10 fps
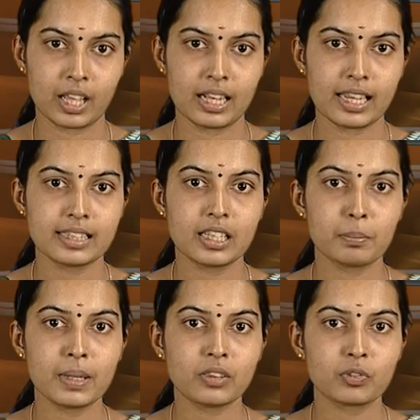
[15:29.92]
Let there
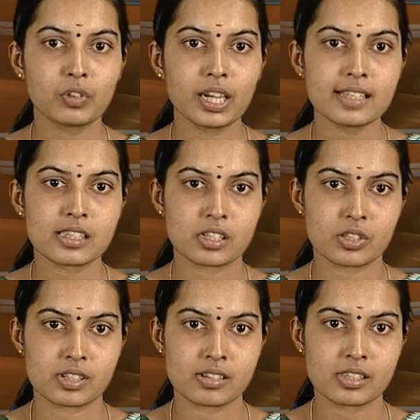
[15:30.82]
be 3
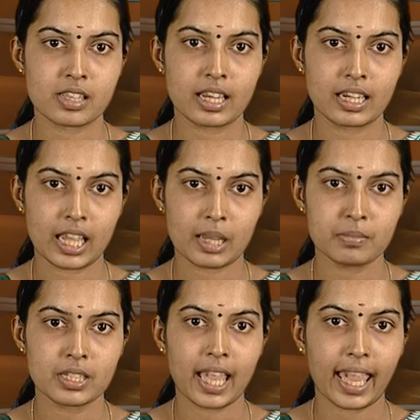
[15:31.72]
surgeons
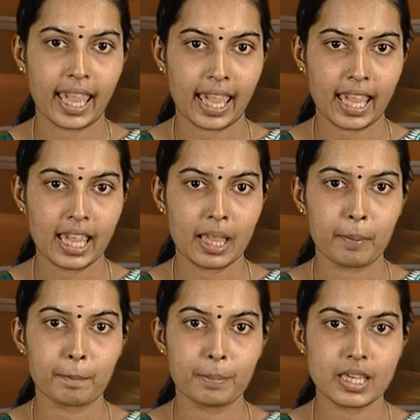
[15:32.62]
named A,
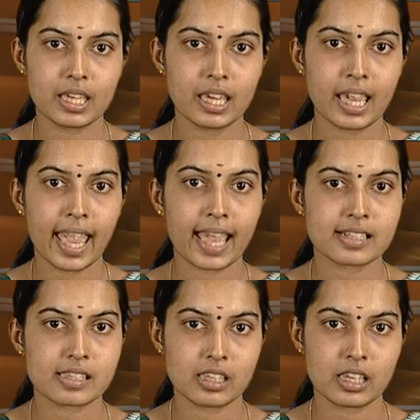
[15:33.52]
B
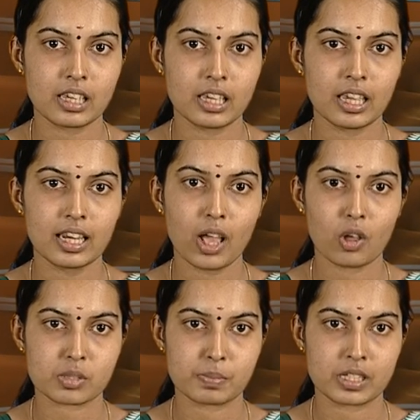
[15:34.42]
and C in a
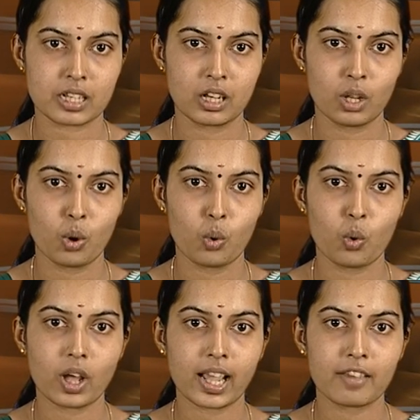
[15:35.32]
hospital who
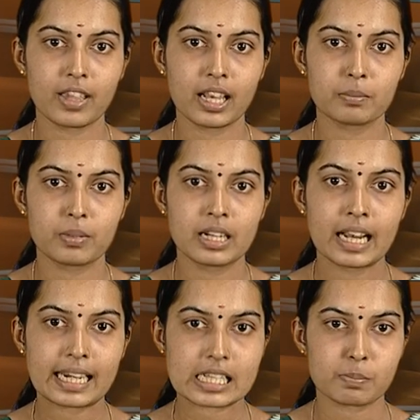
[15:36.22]
are available
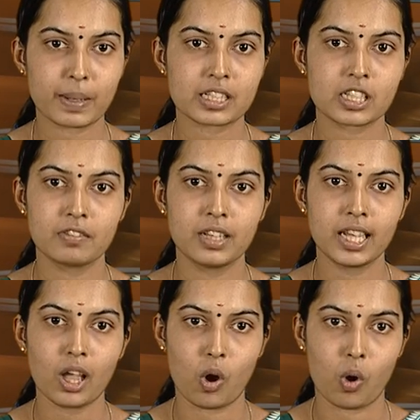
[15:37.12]

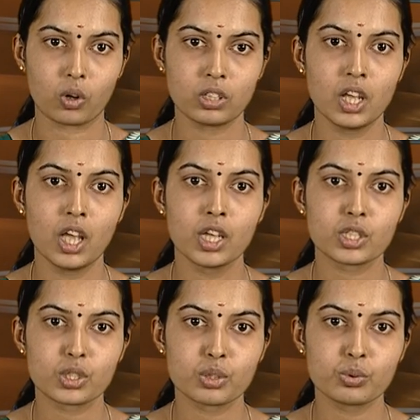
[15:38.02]
respectively on
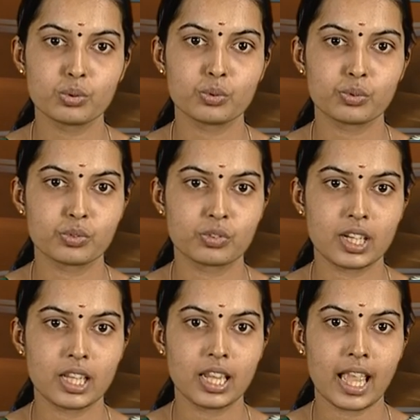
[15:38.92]
2,
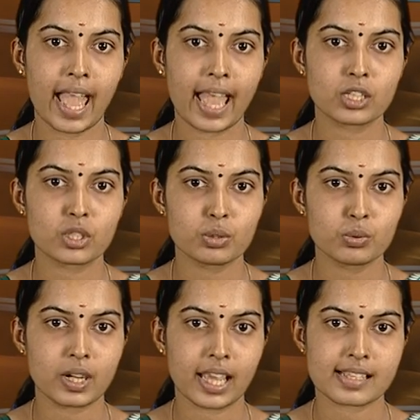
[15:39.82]
3 and
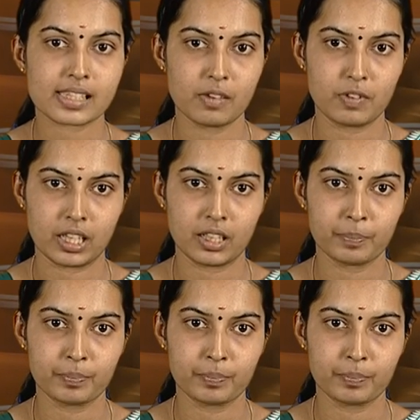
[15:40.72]
2 days a week.